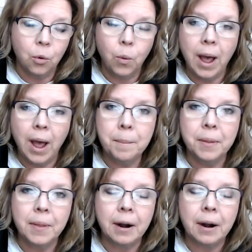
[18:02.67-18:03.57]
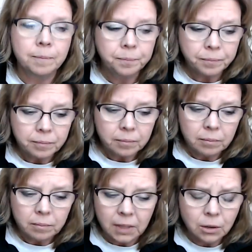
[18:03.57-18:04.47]
what happened there.
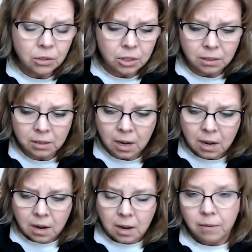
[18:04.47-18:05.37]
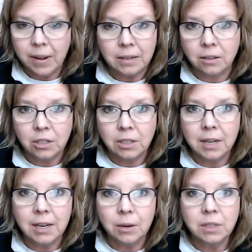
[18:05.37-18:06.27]
It was just, in fact, I'll just tell
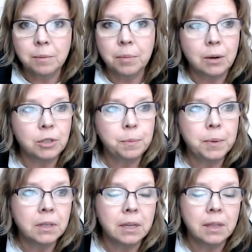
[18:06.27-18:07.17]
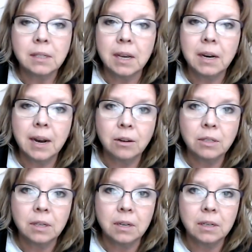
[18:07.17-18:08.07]
you, it was simple. I was building the second house
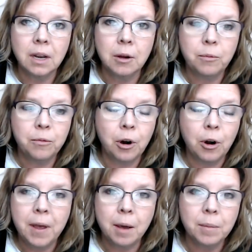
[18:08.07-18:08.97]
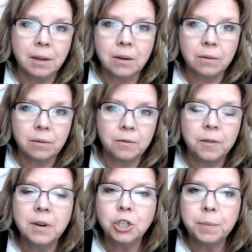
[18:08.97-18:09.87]
that for our family.
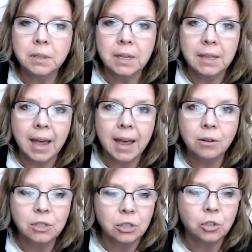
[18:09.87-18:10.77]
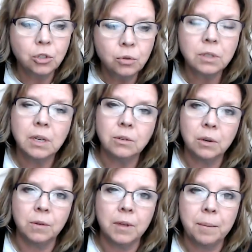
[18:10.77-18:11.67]
Finished building that house, and as soon as I was done
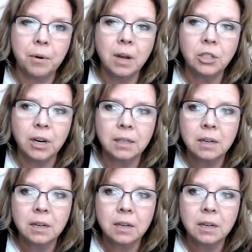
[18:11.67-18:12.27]
with that project,